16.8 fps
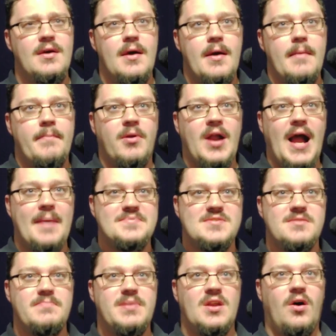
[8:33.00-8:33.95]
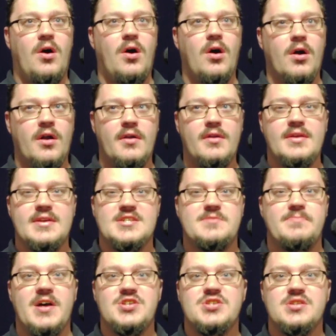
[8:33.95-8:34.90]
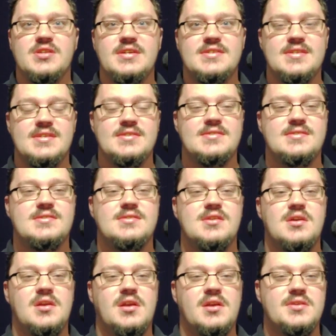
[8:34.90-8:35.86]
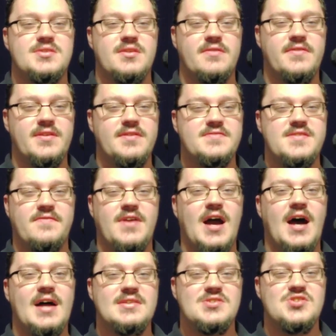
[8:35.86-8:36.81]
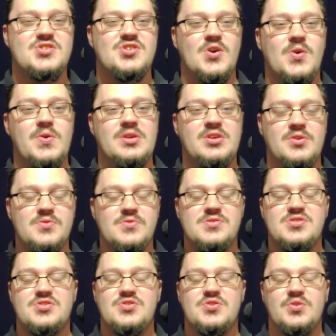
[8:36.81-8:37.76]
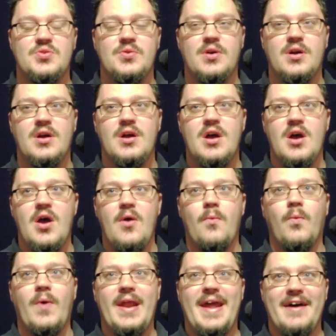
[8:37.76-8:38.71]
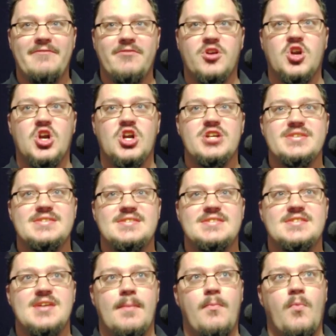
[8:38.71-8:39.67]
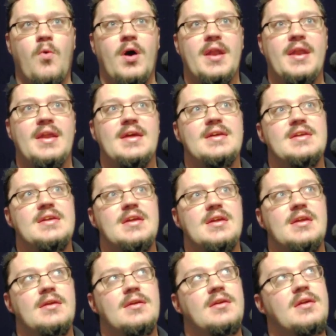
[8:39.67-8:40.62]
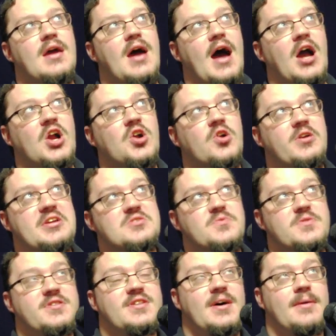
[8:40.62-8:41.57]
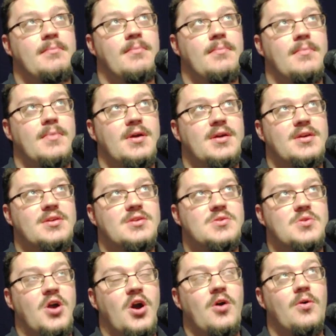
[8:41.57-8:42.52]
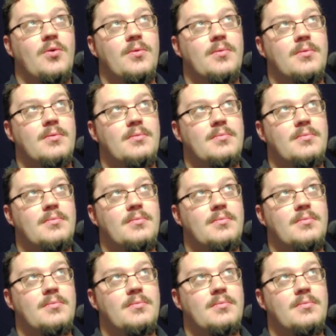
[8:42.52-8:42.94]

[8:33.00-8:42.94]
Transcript: perhaps a bit hard, especially since conservatives have gotten so used to whenever someone agrees with them, you go